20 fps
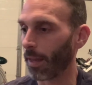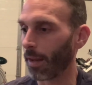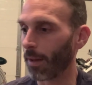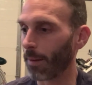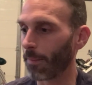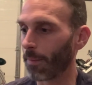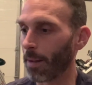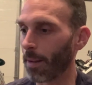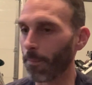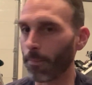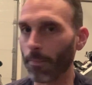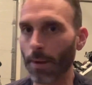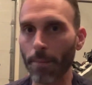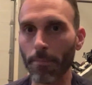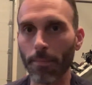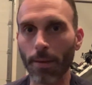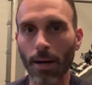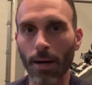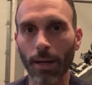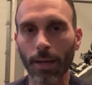my
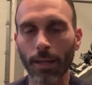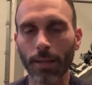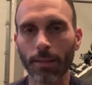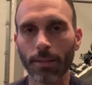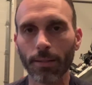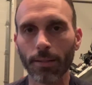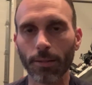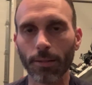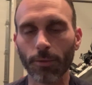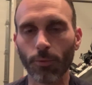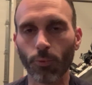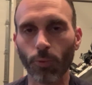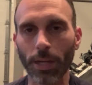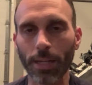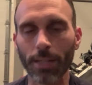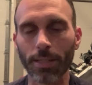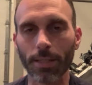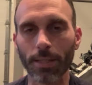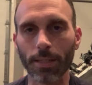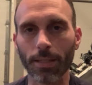mind
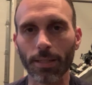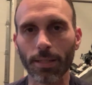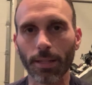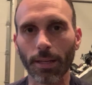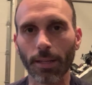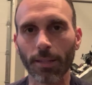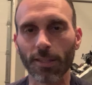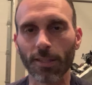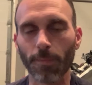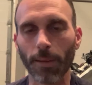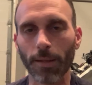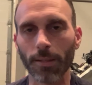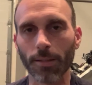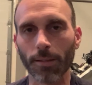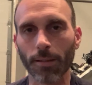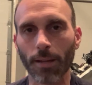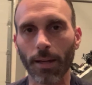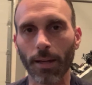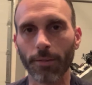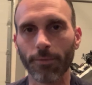races and spends a
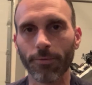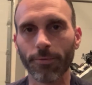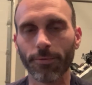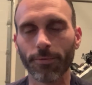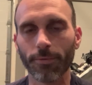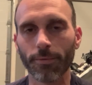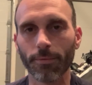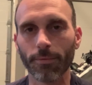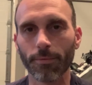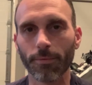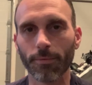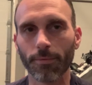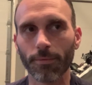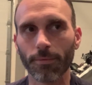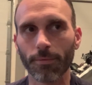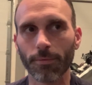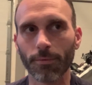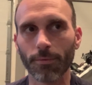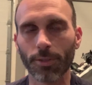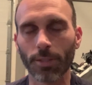lot of
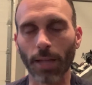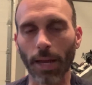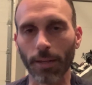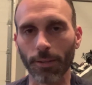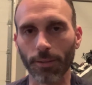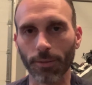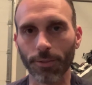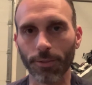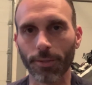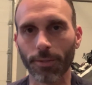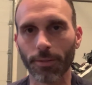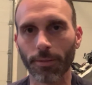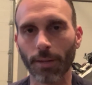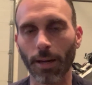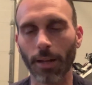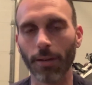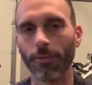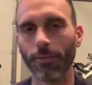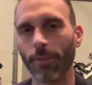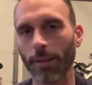cycles
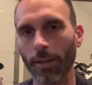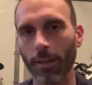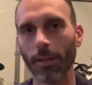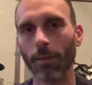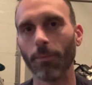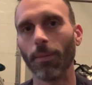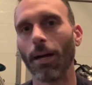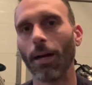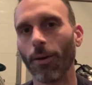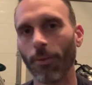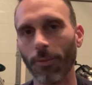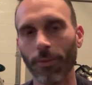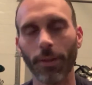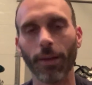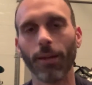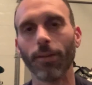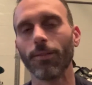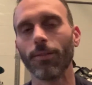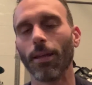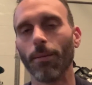kind of thinking about
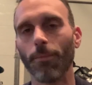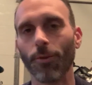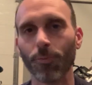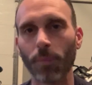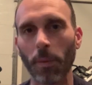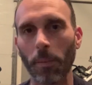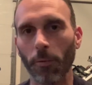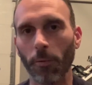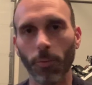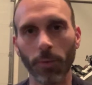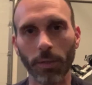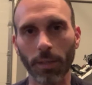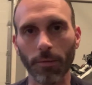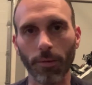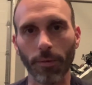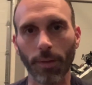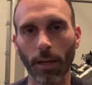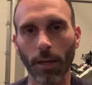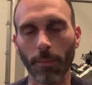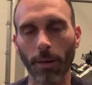things that most people wouldn't even
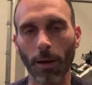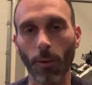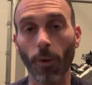think about.